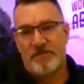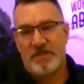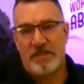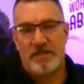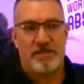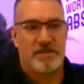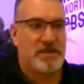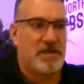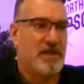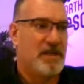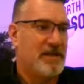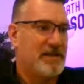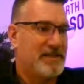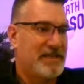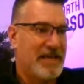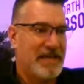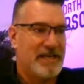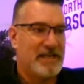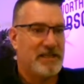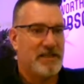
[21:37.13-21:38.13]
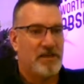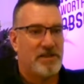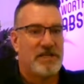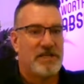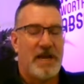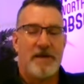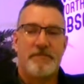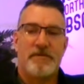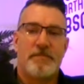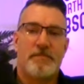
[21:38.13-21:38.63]
It's gonna take a little
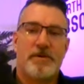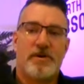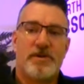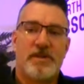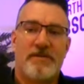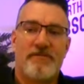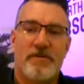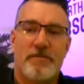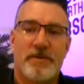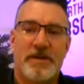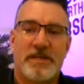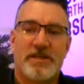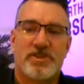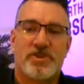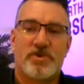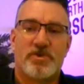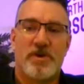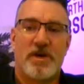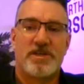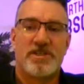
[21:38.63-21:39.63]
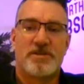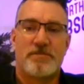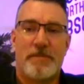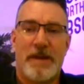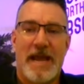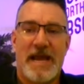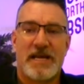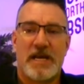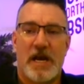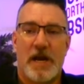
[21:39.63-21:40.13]
time to build everybody's trust
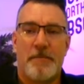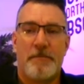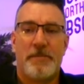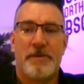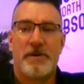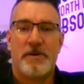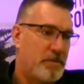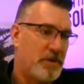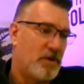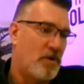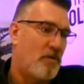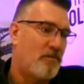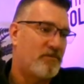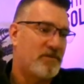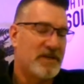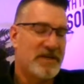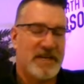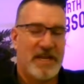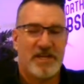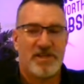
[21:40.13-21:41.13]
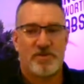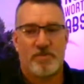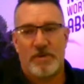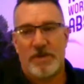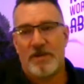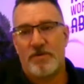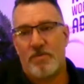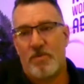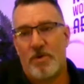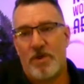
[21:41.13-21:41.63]
back up, but hopefully next
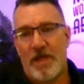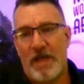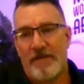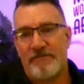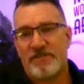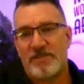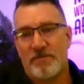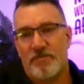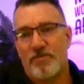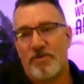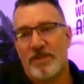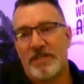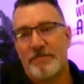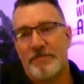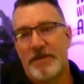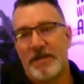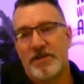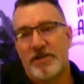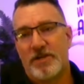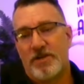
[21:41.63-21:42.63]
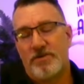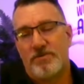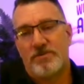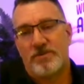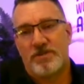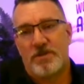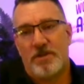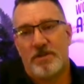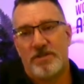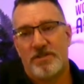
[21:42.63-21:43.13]
week we'll have some really big
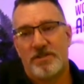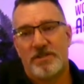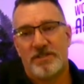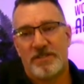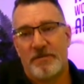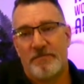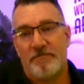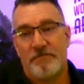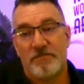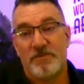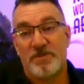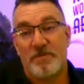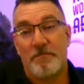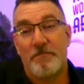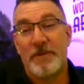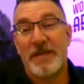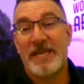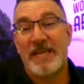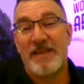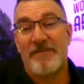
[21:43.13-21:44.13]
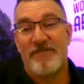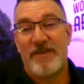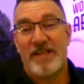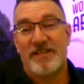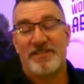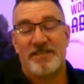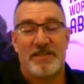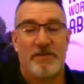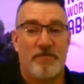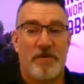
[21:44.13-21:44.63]
news on some some big
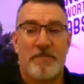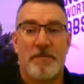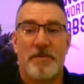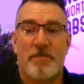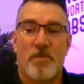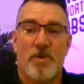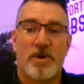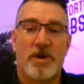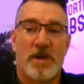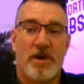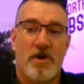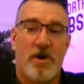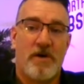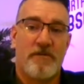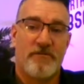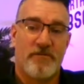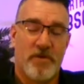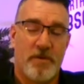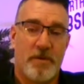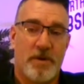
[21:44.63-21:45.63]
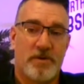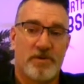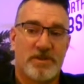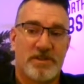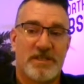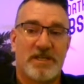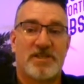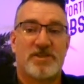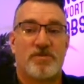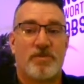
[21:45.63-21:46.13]
events that we've been working on for about
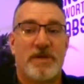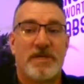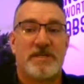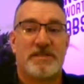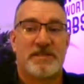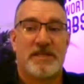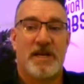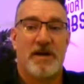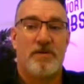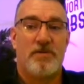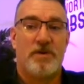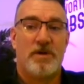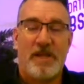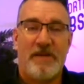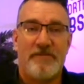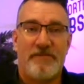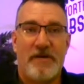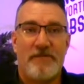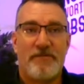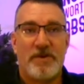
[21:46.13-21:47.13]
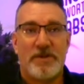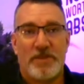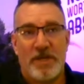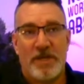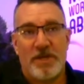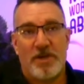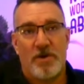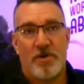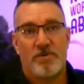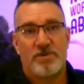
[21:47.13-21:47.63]
six weeks now. If
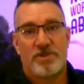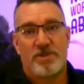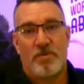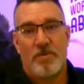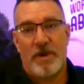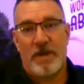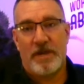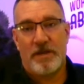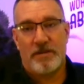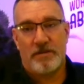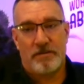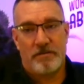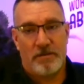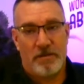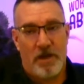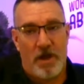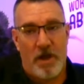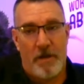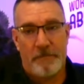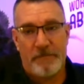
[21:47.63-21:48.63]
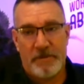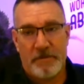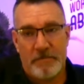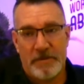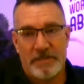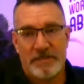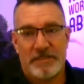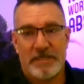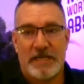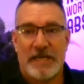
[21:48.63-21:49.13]
everything goes the way
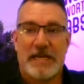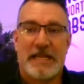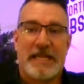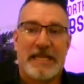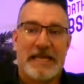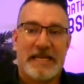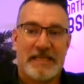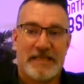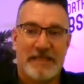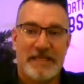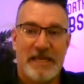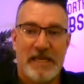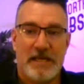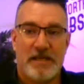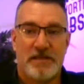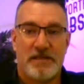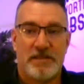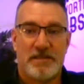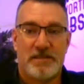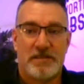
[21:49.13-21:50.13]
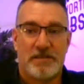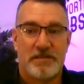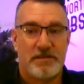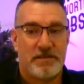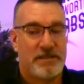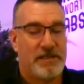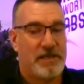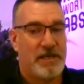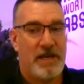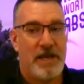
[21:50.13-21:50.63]
optimistic Clay
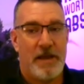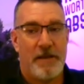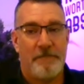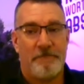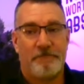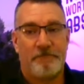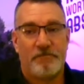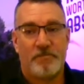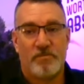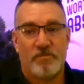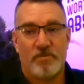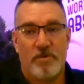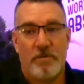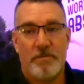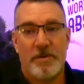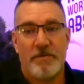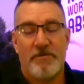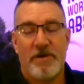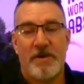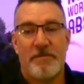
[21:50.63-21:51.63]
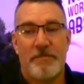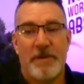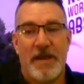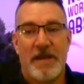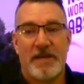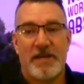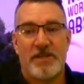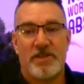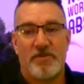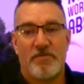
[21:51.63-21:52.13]
thinks, um, we'll be right
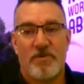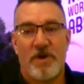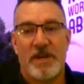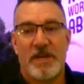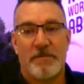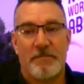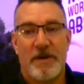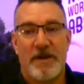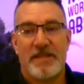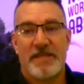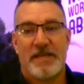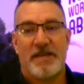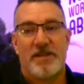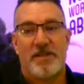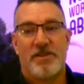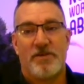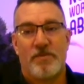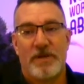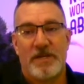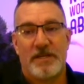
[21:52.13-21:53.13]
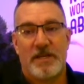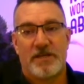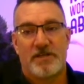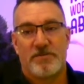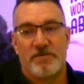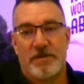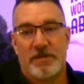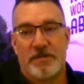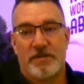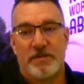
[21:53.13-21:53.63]
back in the running by the end of the week
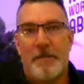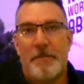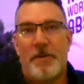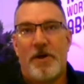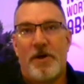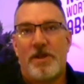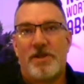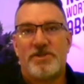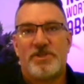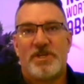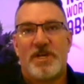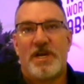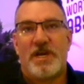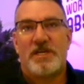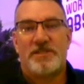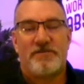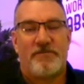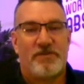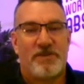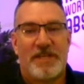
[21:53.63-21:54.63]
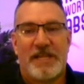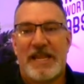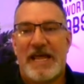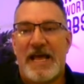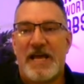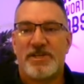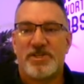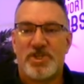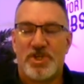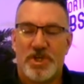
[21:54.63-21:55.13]
next week. I apologize for the
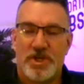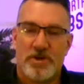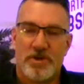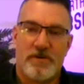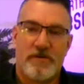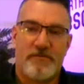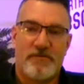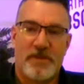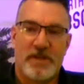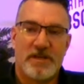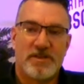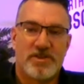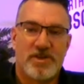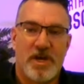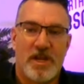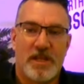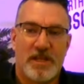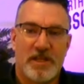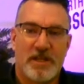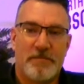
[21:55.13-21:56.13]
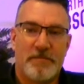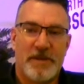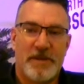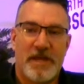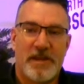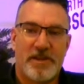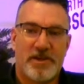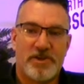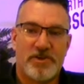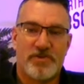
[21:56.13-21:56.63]
last year if things got a little bit
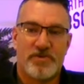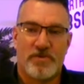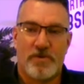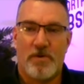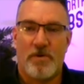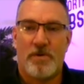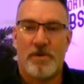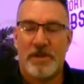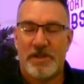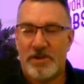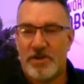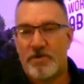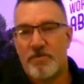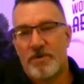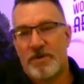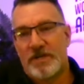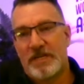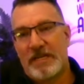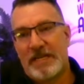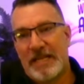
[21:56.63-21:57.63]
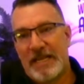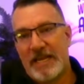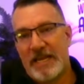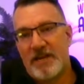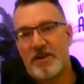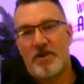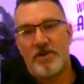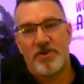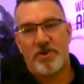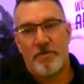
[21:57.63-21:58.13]
out of control and you were
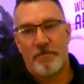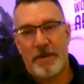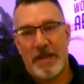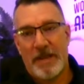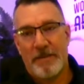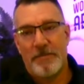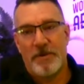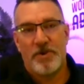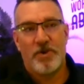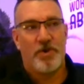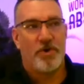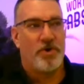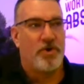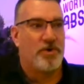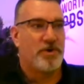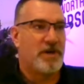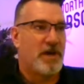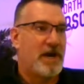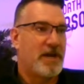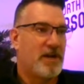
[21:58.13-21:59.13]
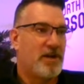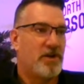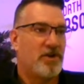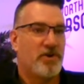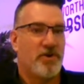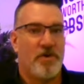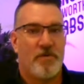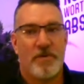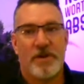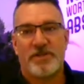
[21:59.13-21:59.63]
delayed on your payment or your title or
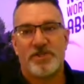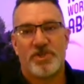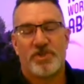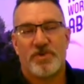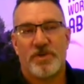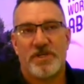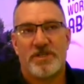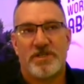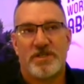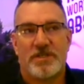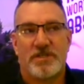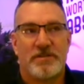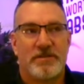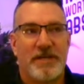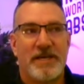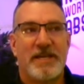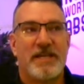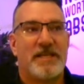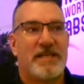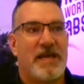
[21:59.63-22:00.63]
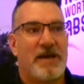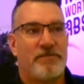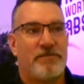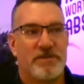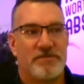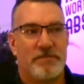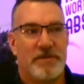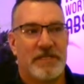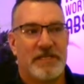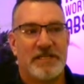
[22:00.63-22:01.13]
your registration. None of that
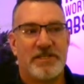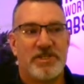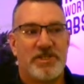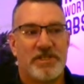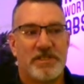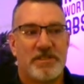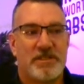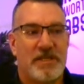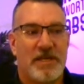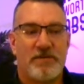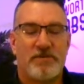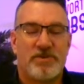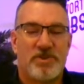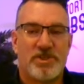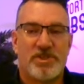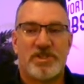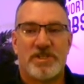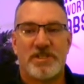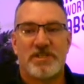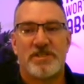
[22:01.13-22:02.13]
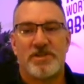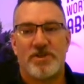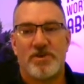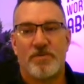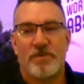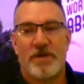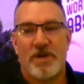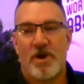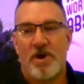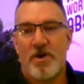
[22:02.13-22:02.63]
was malicious. That just isn't
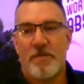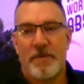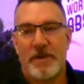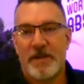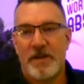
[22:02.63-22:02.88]
who we are.